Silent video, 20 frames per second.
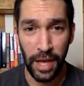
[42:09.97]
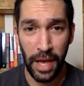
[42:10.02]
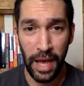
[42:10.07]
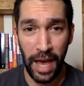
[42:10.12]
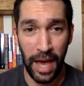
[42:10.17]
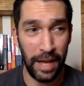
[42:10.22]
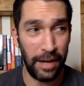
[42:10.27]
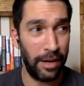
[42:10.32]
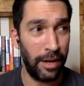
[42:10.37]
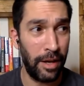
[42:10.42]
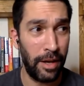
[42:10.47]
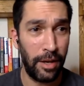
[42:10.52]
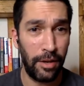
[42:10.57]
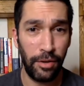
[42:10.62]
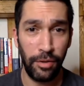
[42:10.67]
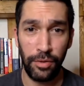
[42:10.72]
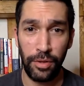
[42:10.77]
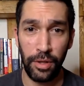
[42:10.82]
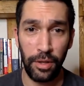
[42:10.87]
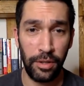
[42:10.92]
And
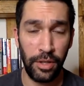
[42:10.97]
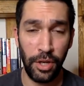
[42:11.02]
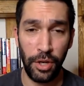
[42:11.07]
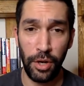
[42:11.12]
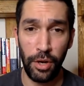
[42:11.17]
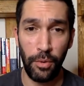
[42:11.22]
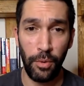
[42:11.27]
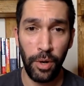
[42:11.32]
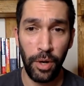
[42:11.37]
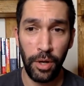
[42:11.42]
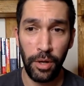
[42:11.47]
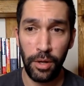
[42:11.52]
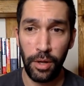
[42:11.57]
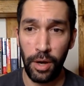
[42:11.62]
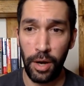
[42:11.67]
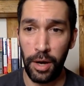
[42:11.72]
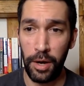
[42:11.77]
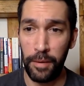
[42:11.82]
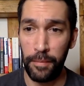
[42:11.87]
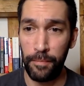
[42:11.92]

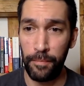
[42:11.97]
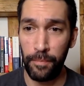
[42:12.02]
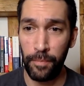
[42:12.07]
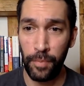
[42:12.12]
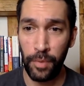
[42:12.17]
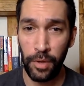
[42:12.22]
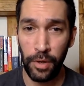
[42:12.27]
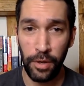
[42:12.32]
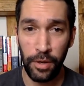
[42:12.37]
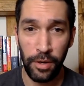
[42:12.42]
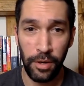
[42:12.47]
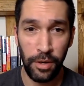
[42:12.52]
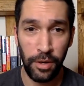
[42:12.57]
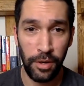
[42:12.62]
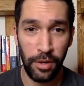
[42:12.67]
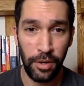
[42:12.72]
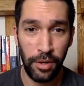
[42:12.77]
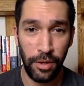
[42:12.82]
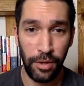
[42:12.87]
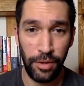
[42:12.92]
um
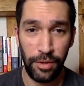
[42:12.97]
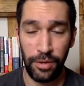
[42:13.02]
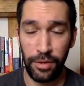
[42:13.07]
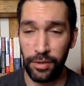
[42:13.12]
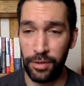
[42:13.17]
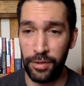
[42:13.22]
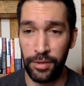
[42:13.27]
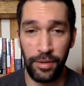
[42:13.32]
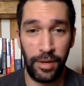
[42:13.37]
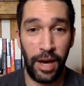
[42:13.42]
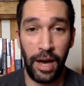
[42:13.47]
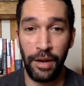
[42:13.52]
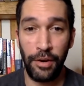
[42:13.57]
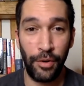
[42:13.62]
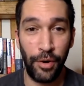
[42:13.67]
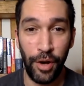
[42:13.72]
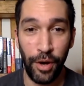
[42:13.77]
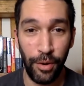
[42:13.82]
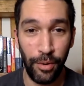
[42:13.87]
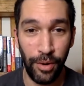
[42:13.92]
I
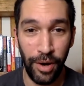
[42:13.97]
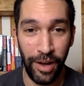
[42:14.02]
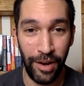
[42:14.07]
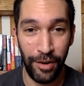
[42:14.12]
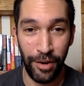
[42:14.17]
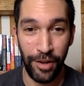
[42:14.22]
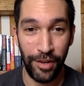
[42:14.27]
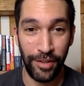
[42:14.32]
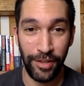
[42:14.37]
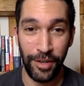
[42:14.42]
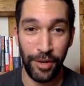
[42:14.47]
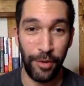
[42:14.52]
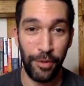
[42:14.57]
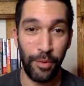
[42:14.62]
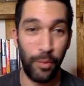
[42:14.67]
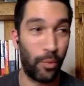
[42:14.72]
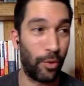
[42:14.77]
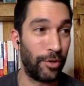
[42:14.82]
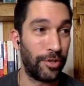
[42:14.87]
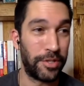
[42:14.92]
don't know. I don't, the
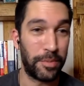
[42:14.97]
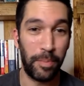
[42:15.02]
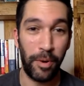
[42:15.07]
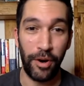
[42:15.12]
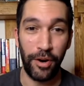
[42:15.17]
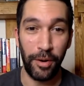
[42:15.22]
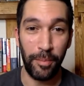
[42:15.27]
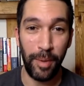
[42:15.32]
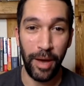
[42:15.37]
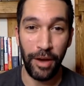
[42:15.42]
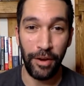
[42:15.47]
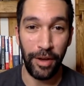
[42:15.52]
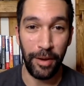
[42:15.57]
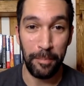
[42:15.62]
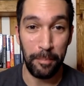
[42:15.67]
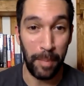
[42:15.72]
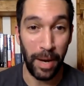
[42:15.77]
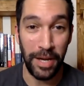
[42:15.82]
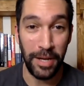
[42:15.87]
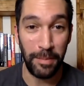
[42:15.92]
worst part about
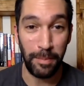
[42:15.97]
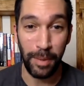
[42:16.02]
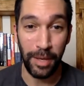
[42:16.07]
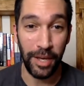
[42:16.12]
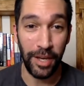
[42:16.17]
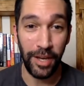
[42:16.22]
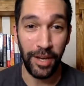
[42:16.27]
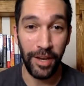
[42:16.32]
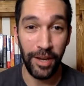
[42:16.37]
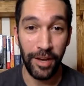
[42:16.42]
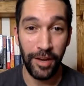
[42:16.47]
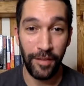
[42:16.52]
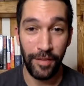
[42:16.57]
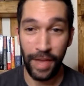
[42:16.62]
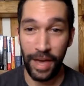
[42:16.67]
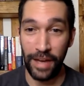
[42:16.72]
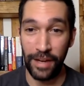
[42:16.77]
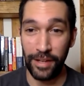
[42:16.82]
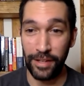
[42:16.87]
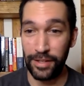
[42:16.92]
it might be
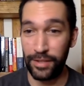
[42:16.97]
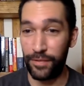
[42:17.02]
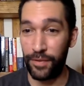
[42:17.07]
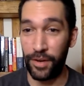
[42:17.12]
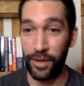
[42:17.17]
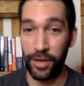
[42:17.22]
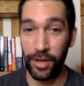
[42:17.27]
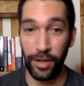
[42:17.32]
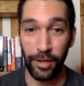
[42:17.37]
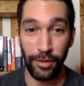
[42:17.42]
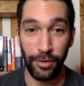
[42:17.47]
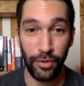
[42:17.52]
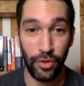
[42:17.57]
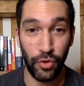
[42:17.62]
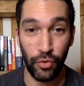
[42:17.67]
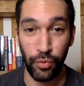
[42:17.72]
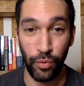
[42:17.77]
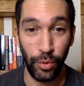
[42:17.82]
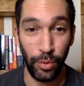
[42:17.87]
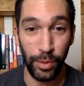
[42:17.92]
that it's fucking
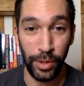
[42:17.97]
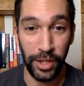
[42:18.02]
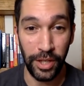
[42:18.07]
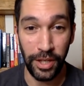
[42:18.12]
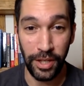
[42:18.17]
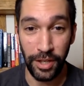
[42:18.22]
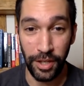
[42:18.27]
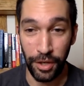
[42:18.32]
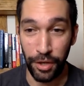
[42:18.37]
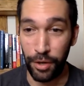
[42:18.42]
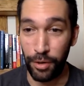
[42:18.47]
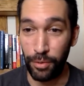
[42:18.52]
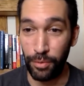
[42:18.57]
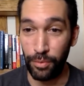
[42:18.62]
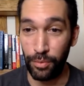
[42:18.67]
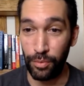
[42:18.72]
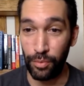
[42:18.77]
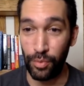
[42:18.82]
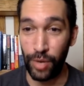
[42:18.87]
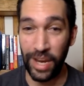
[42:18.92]
truly,
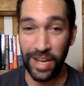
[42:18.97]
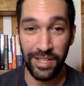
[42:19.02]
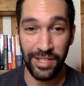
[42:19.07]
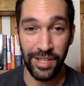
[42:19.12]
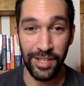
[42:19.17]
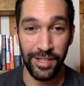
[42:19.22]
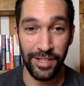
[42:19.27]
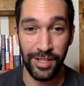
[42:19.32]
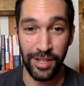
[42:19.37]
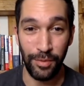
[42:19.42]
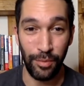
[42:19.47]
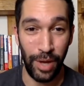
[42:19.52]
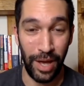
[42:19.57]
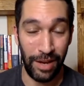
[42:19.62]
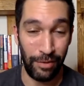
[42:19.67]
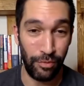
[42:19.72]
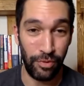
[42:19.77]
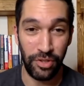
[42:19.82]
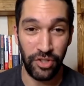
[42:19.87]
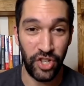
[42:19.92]
racist
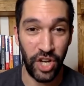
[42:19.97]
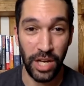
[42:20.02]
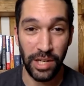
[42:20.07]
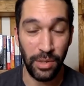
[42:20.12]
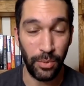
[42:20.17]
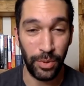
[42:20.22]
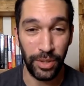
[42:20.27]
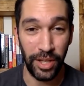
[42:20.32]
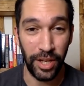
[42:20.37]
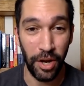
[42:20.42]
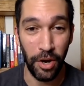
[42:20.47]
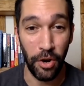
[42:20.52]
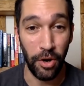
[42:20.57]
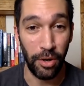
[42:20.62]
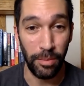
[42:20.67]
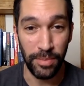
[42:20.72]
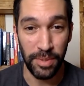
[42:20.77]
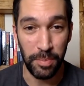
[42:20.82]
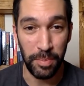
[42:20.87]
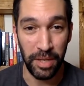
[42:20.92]
and genuinely
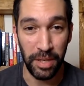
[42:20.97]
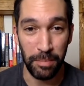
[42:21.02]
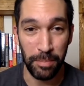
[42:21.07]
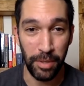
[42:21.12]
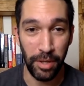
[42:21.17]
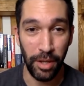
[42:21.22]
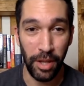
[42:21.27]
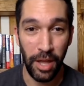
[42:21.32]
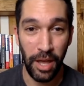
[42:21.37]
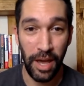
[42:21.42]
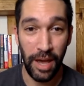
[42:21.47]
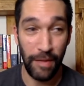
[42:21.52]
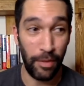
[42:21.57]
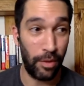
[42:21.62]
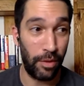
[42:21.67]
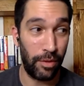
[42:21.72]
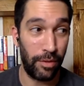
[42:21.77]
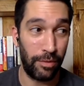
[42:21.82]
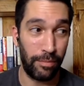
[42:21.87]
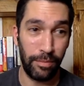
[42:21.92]
harms people.
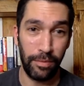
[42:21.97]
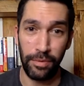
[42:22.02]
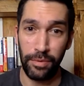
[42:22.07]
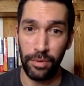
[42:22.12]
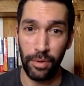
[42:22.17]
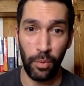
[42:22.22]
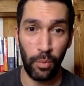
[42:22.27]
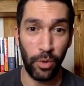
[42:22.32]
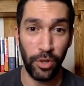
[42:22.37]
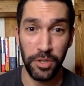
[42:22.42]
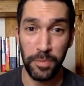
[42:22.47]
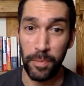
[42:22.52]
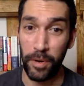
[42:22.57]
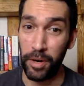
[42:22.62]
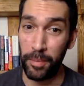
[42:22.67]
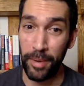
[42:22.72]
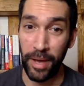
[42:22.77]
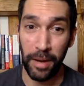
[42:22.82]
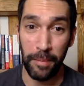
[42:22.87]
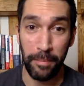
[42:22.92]
And the worst
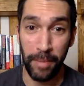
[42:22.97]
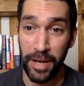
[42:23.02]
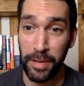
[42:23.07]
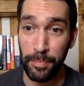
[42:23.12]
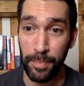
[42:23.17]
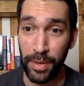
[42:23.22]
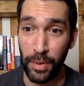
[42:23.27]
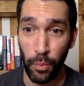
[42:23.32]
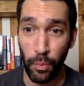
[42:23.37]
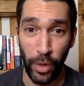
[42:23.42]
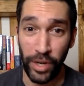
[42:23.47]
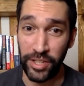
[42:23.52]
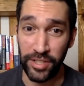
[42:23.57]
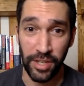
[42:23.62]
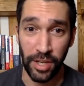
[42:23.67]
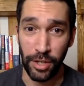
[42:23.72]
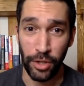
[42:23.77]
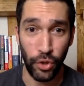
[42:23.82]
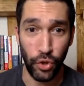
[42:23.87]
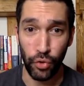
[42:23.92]
part about it might be what it's
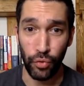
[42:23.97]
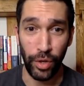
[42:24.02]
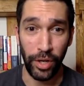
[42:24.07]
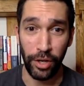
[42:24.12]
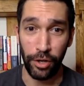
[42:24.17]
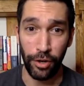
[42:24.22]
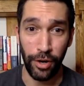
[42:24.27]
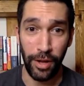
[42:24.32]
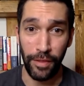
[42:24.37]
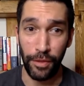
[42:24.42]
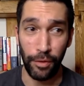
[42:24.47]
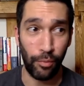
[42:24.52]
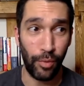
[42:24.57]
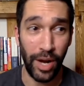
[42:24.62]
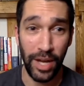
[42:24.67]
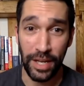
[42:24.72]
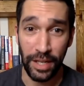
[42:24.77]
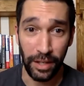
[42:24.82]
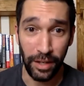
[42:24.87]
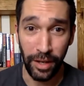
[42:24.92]
going to trigger on the
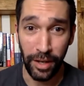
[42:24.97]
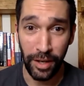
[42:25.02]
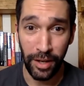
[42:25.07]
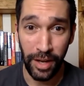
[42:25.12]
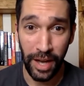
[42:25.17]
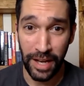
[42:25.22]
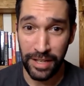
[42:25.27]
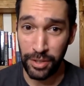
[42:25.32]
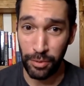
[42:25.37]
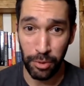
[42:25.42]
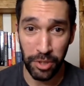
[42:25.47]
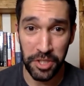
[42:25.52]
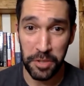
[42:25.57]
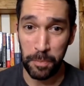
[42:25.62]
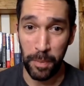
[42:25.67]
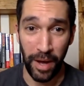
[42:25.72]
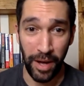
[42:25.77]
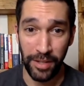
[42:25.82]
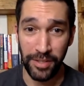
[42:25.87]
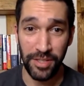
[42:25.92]
right as a
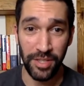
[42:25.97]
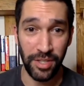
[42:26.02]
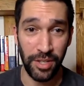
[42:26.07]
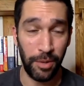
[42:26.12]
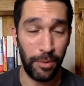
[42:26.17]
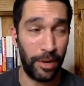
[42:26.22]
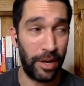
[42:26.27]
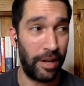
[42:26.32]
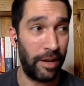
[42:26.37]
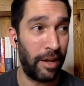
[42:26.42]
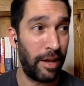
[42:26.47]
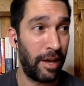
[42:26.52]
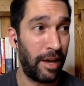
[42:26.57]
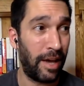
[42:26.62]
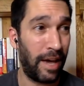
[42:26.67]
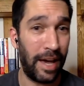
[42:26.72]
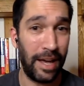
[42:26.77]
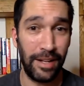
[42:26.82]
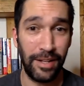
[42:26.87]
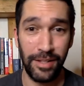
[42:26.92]
response to it.
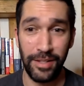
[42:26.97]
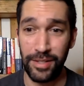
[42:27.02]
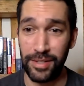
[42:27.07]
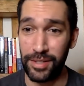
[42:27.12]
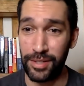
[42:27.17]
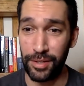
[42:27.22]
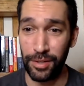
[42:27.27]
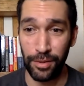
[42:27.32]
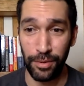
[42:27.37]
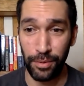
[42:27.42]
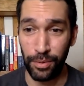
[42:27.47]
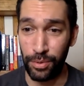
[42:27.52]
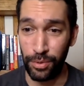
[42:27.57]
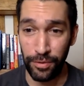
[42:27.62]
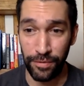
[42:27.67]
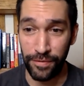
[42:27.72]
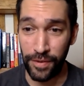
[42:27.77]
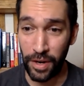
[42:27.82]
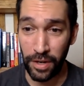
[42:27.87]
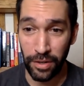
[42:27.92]
And so who
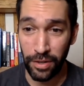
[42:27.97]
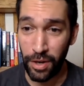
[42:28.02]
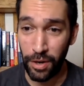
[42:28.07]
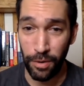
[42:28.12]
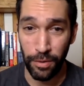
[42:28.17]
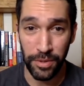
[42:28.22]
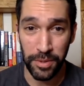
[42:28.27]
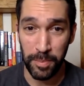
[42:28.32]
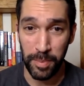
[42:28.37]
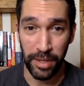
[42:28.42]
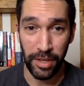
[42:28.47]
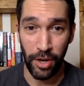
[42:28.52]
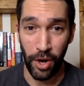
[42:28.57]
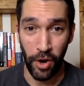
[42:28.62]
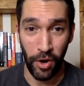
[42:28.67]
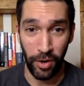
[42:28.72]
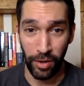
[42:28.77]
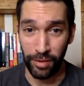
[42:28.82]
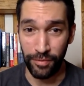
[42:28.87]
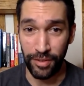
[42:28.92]
the fuck knows? But
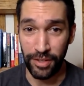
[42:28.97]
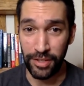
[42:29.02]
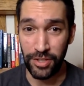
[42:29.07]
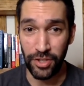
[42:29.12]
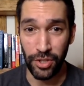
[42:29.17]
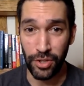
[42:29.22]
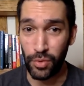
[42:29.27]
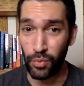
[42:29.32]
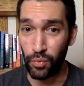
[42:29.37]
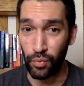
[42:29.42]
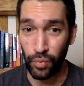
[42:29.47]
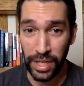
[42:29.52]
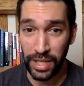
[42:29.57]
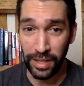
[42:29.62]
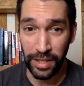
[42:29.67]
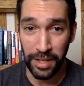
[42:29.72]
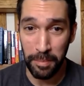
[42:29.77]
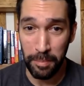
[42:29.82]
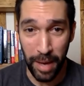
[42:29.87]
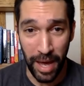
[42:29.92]
all of it's just
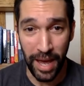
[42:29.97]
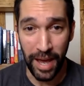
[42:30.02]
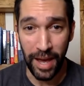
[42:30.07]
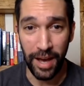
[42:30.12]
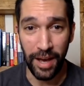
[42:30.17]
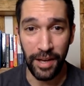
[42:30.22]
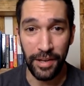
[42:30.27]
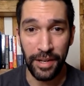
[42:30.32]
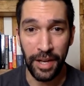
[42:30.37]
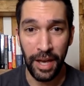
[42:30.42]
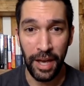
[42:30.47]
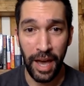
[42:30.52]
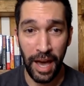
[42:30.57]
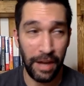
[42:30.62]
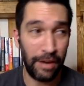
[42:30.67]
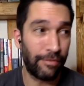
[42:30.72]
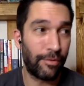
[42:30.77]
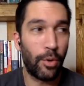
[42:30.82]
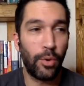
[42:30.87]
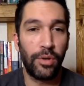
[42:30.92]
really bad. And
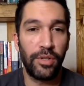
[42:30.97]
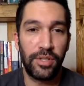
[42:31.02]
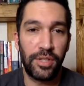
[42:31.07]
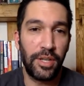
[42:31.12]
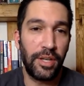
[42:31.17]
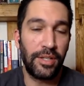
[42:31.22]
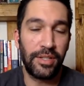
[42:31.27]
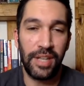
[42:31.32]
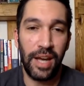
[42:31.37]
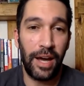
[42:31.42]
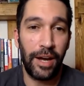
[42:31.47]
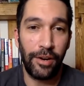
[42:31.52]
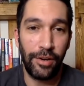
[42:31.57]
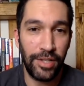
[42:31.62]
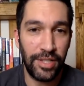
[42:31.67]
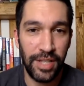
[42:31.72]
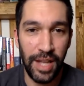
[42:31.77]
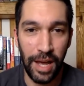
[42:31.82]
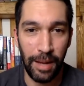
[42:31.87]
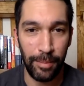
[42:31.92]
of course, the entire
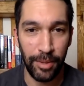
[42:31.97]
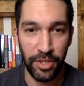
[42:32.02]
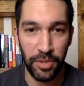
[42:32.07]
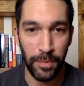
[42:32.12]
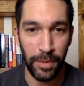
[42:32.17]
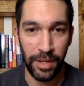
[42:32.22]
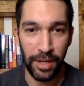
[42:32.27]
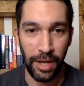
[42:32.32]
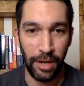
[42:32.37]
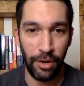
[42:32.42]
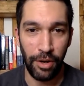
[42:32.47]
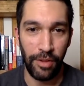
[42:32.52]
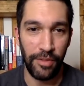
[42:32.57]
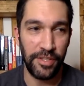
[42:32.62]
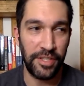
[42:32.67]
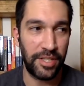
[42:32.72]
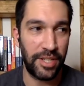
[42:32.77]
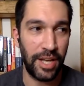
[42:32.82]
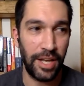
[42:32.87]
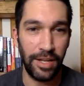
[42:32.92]
establishment and all the
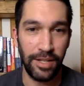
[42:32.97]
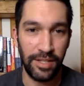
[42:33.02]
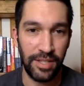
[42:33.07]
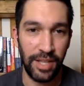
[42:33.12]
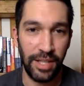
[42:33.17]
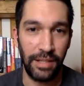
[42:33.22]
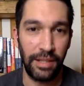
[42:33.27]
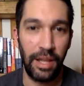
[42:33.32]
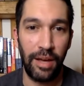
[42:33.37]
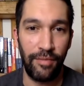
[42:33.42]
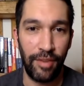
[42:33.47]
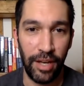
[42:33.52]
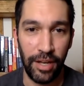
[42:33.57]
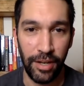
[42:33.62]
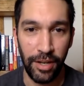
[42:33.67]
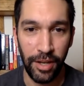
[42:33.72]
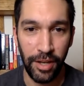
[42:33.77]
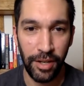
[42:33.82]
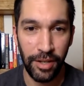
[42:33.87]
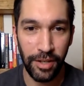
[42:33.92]
statists, they love it.
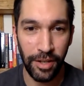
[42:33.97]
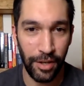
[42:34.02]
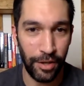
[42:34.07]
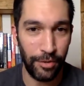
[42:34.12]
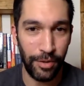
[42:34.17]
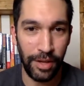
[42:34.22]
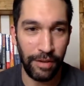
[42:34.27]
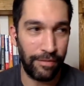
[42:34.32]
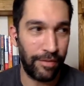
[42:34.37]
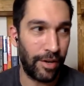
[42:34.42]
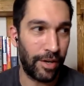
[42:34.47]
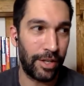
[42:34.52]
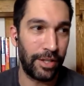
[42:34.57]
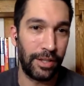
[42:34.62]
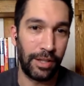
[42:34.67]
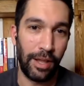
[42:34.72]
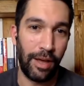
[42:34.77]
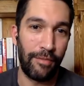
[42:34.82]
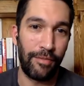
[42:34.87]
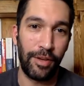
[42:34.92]
They
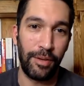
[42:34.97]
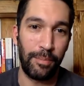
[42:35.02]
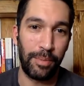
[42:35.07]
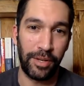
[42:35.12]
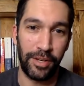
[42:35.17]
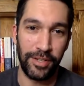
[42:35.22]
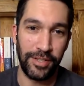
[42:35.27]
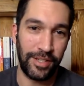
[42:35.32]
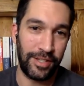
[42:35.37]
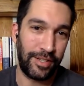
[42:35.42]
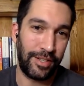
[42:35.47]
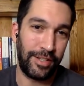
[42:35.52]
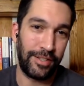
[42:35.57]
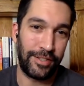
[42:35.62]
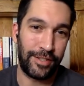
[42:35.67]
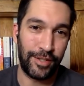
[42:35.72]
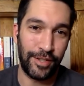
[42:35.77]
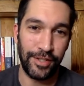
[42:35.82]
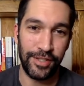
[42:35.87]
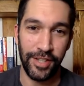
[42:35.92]
fucking love it because
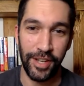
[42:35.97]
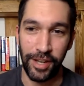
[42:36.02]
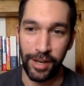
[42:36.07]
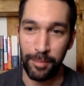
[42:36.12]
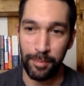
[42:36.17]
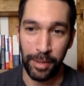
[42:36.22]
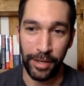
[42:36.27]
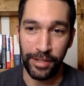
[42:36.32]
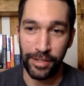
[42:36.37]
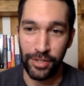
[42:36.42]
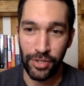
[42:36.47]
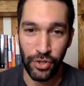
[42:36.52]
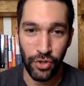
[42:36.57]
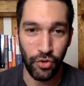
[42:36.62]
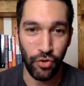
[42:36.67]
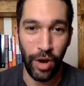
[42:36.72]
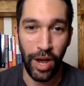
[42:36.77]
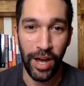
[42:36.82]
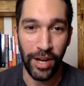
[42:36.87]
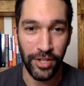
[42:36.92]
it's just like a big
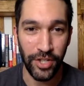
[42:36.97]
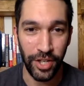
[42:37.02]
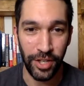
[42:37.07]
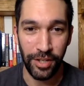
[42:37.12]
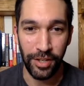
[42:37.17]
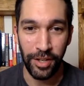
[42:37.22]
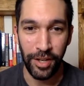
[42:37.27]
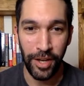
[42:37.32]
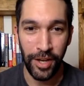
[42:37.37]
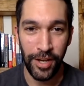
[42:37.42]
distraction.